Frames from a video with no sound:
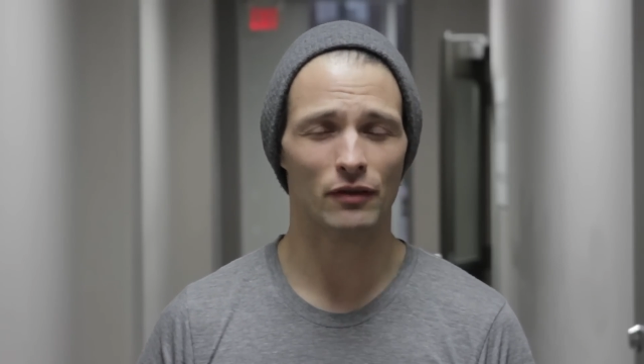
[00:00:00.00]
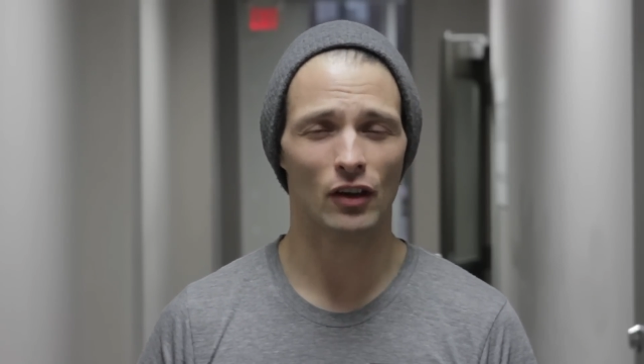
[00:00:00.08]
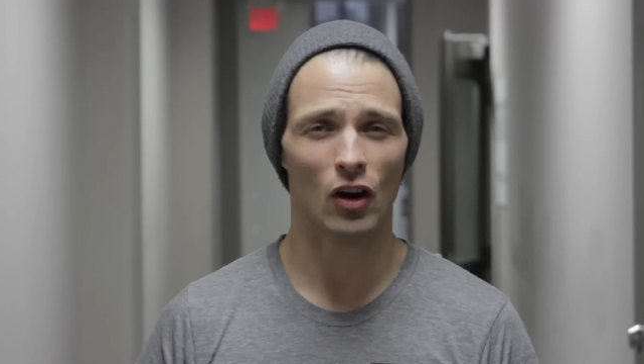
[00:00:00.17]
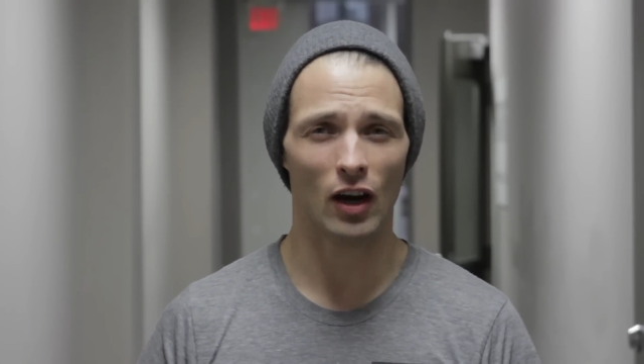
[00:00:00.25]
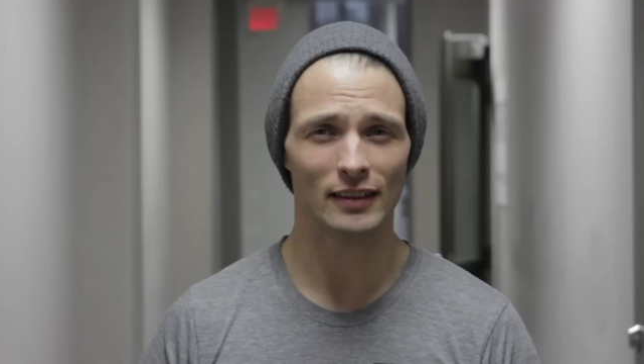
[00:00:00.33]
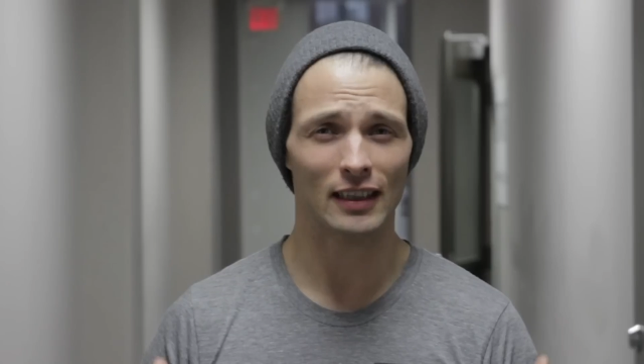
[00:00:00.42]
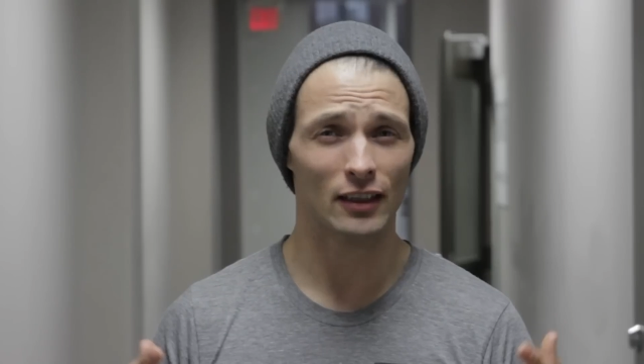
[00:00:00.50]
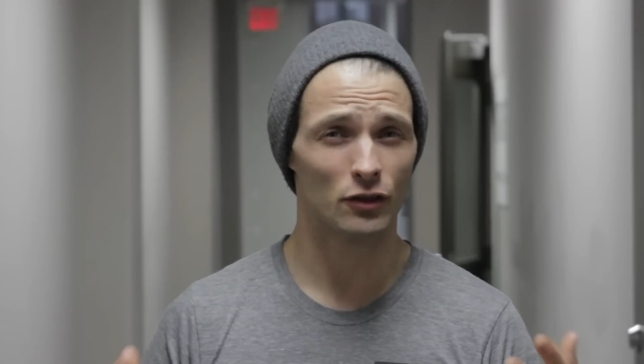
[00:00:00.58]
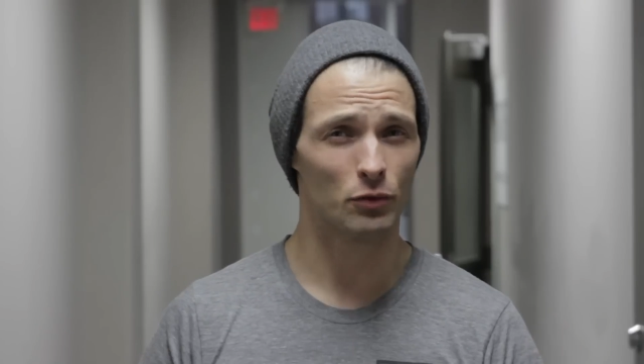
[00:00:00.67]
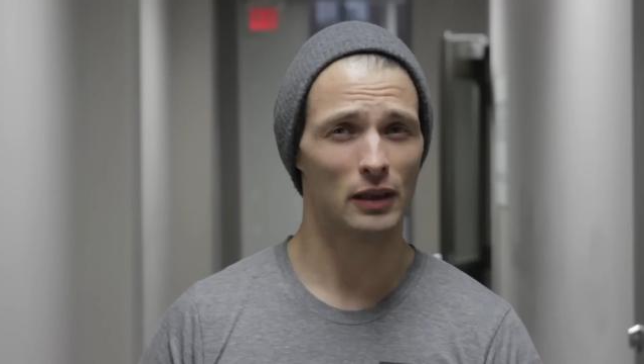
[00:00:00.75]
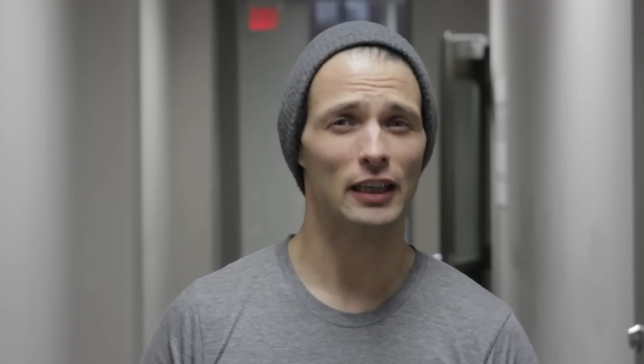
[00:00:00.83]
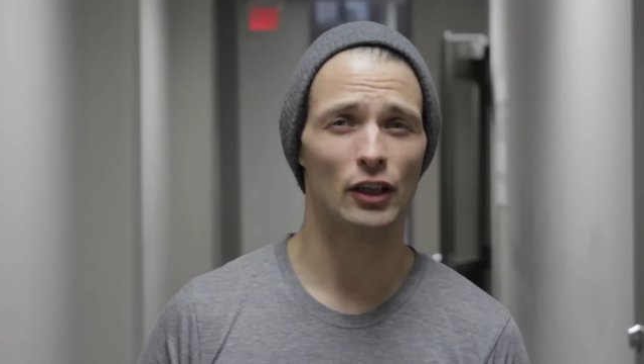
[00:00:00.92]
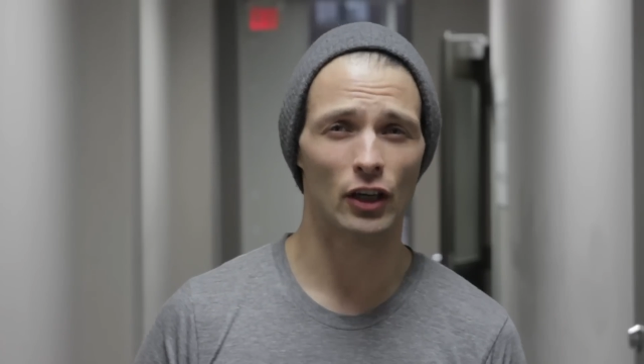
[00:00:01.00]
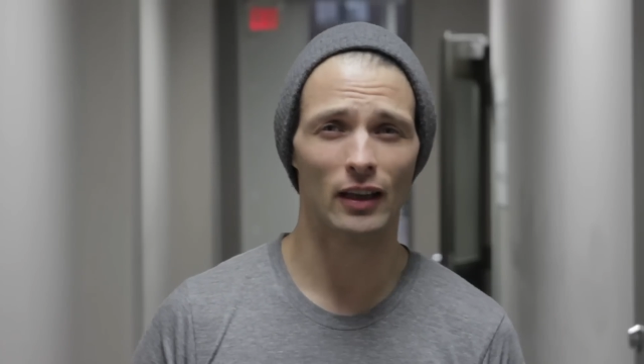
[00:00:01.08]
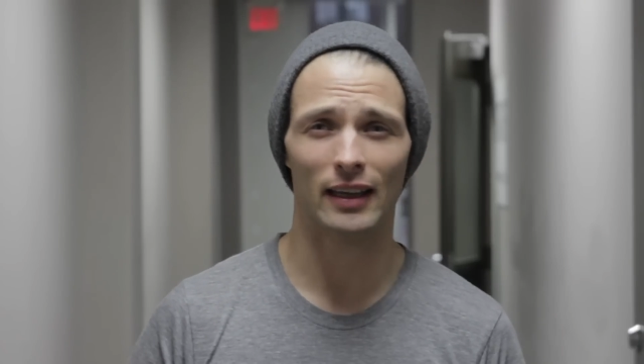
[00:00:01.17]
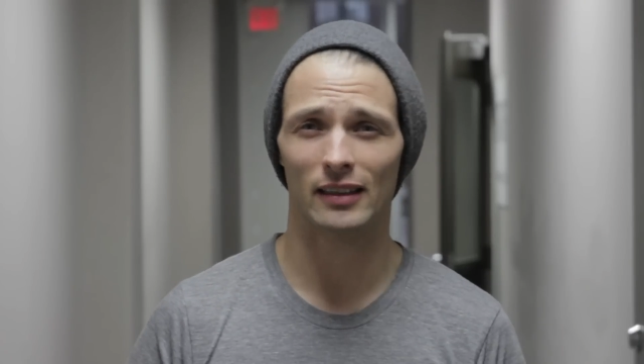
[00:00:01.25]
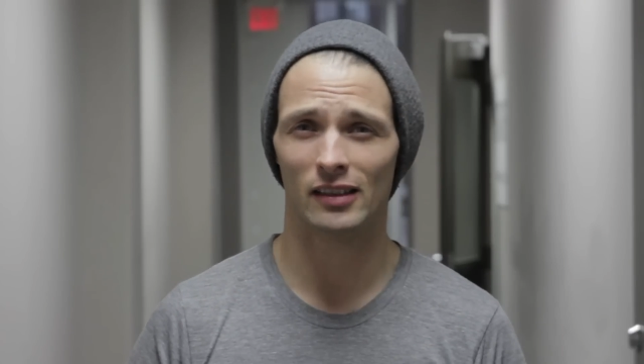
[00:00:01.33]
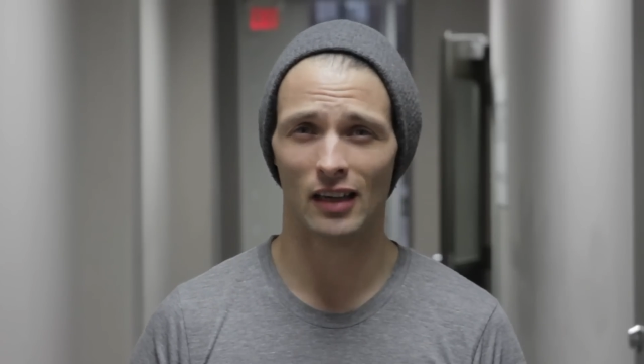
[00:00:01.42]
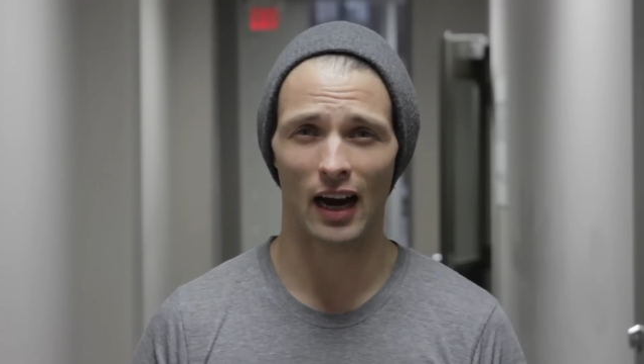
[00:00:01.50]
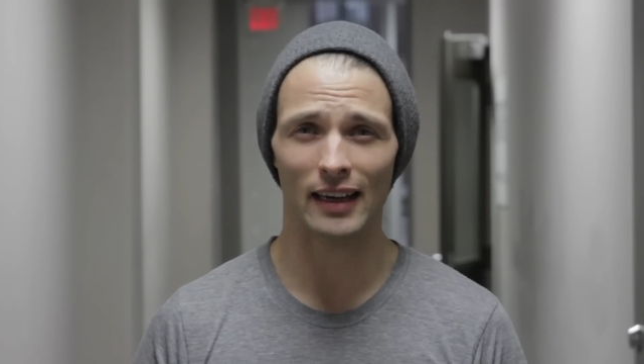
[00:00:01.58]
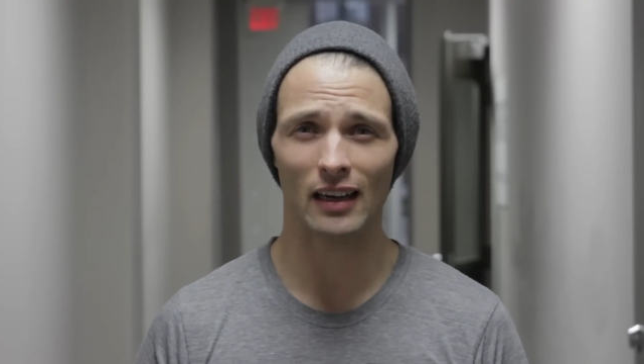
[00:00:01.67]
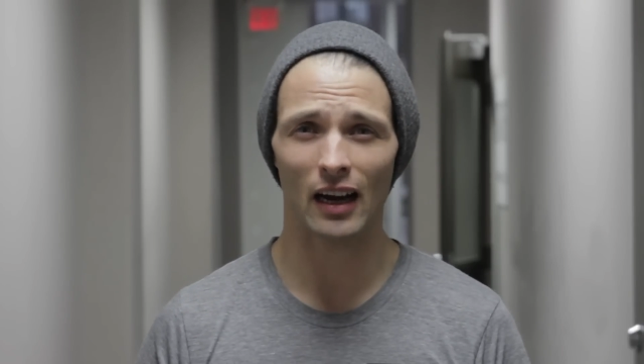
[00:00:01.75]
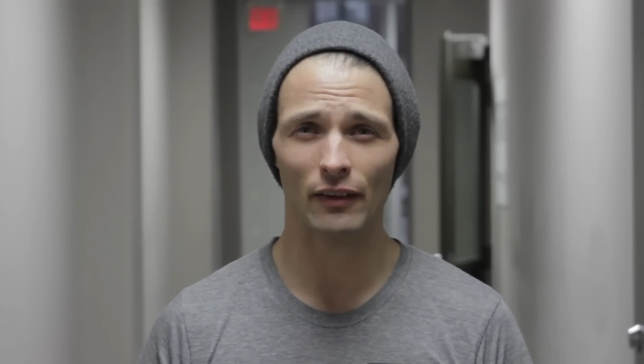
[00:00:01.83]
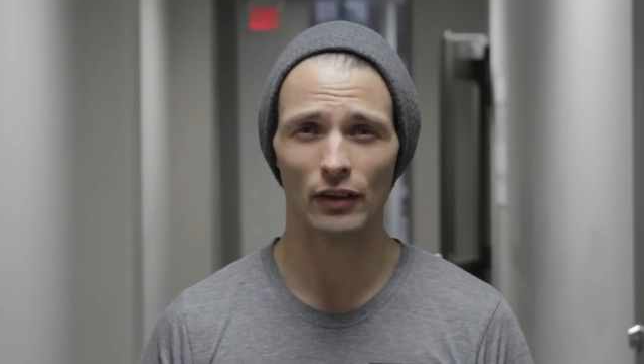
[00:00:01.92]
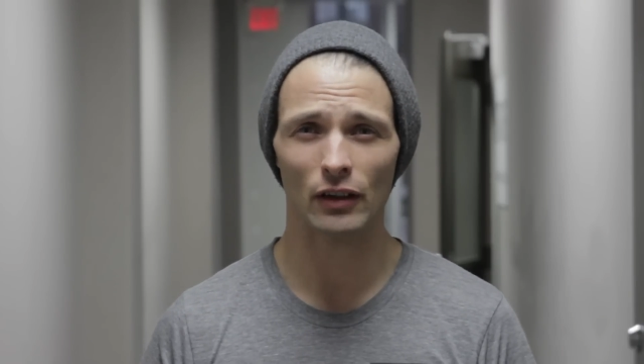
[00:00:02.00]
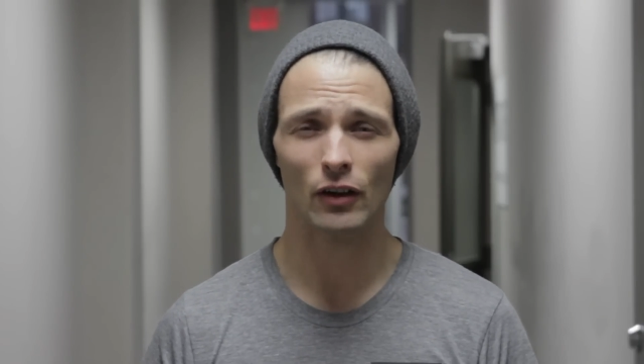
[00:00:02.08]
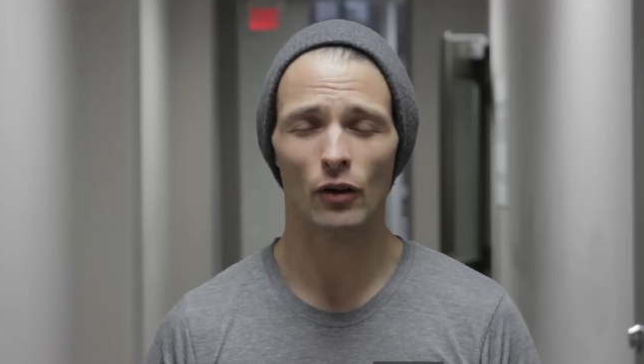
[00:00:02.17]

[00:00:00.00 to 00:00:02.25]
if the content is really good, like a skydiver.